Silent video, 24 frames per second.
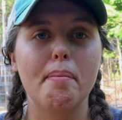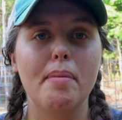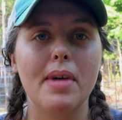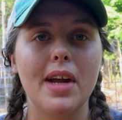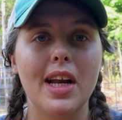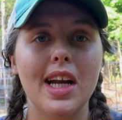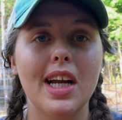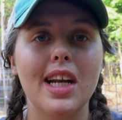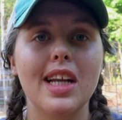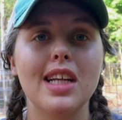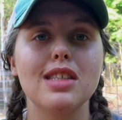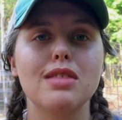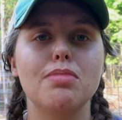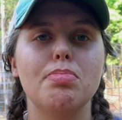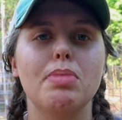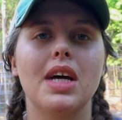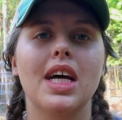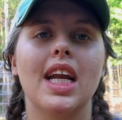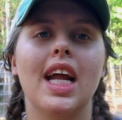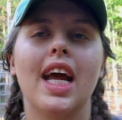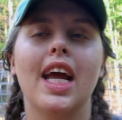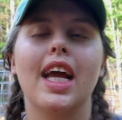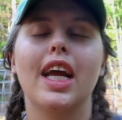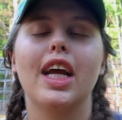but it has
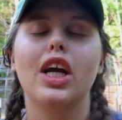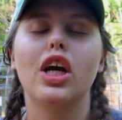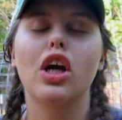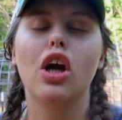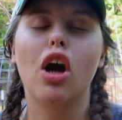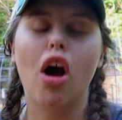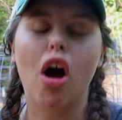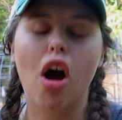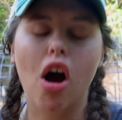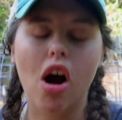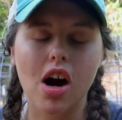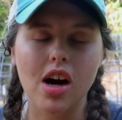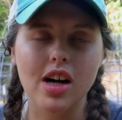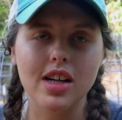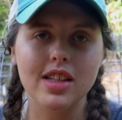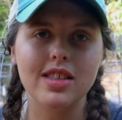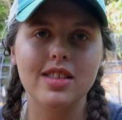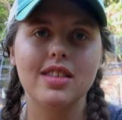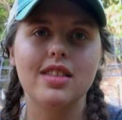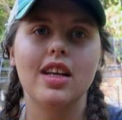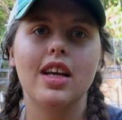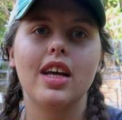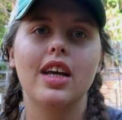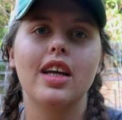been a
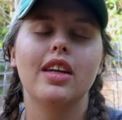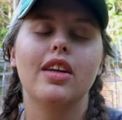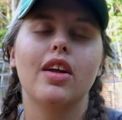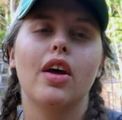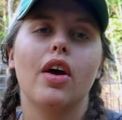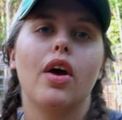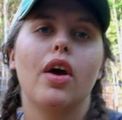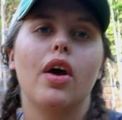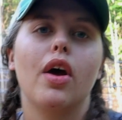constant